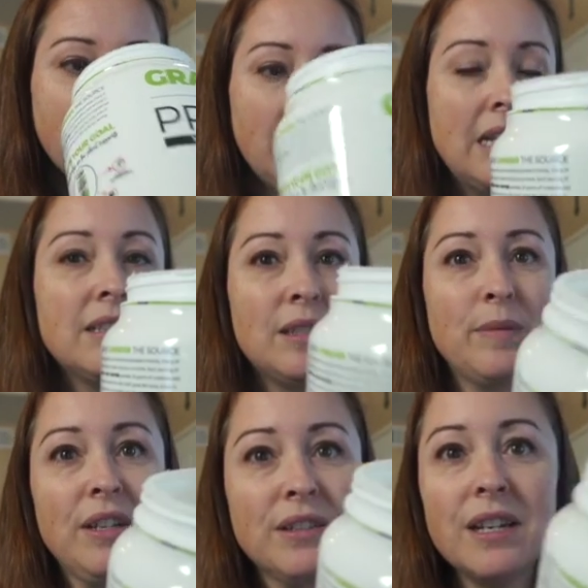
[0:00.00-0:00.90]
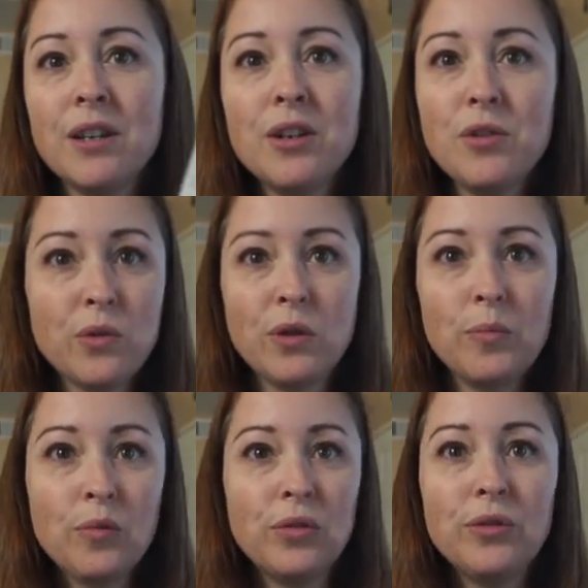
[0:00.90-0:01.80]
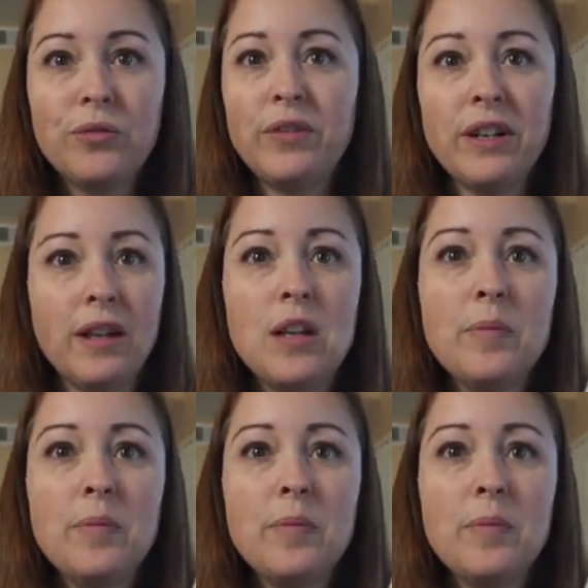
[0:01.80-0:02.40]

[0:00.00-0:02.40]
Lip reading: it smells like a normal vanilla